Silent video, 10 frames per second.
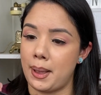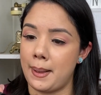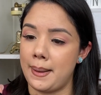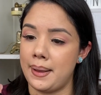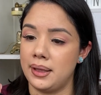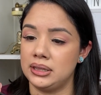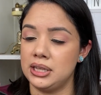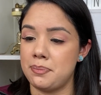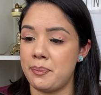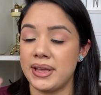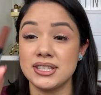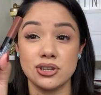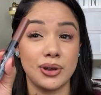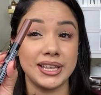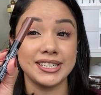Lip
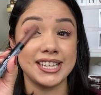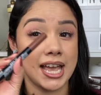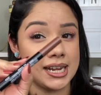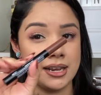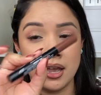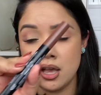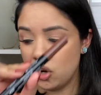Pencil in Teddy.